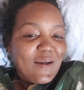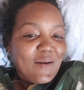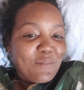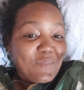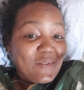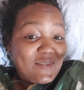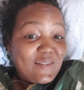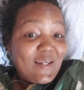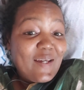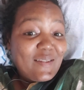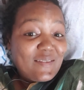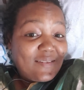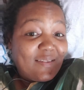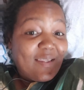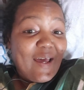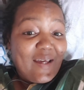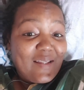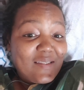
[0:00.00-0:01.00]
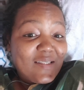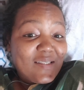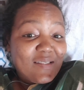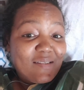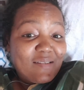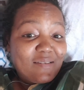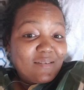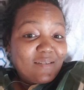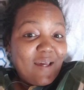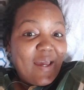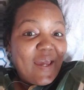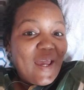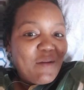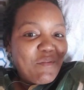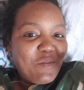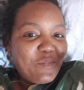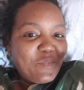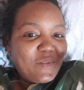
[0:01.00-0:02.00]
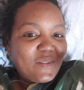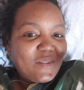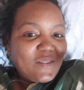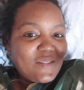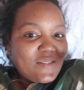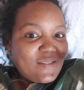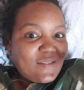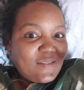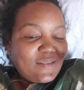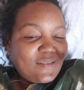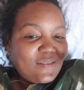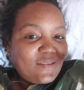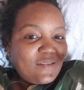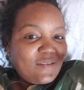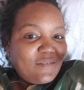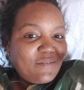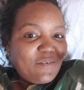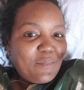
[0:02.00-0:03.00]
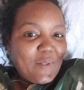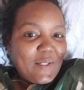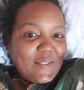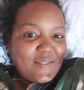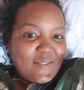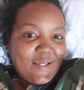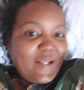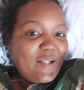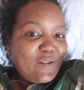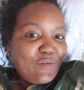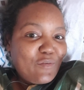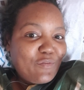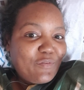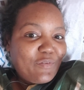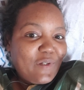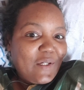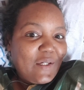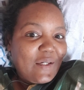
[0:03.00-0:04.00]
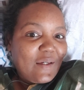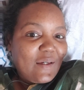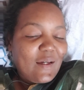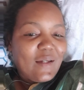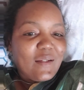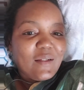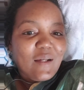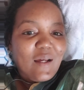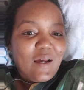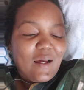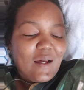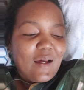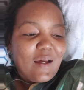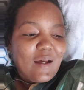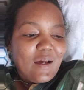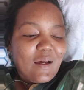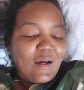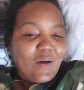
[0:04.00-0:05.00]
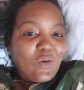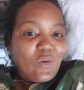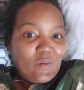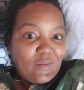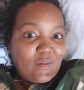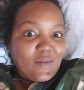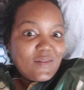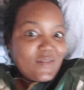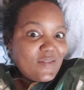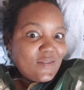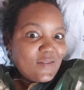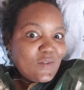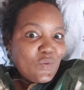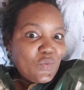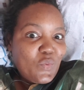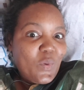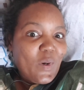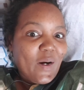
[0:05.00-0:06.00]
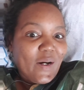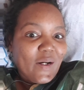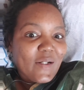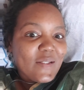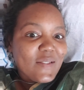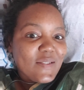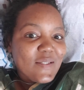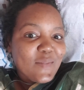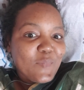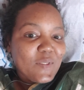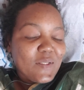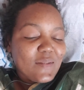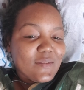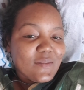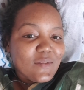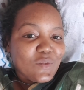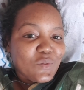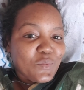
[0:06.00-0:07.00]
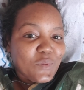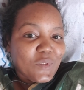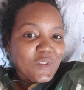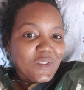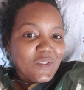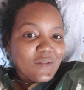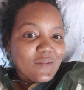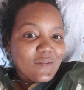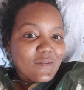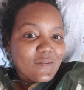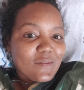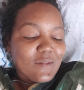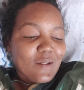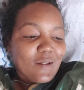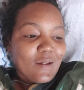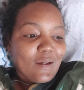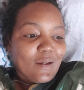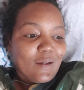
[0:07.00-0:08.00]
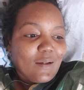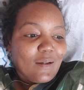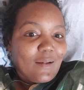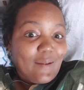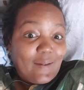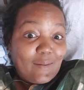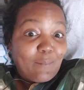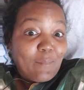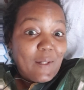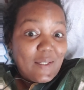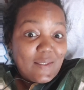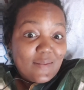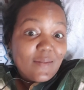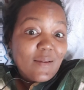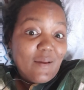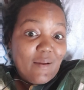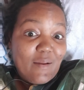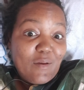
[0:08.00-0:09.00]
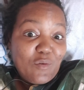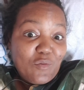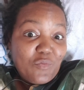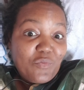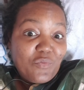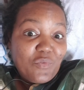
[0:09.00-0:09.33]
Besides that, I am a bit concerned for myself and others who are in similar situations like myself,